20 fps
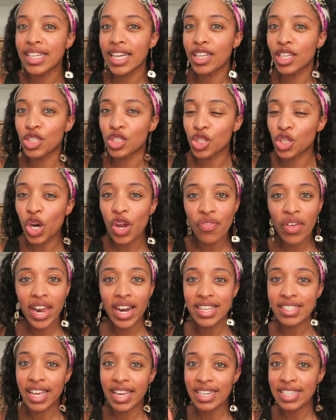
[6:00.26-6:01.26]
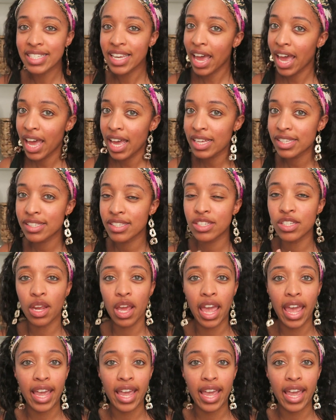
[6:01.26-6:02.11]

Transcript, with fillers: exactly sure if that is a test,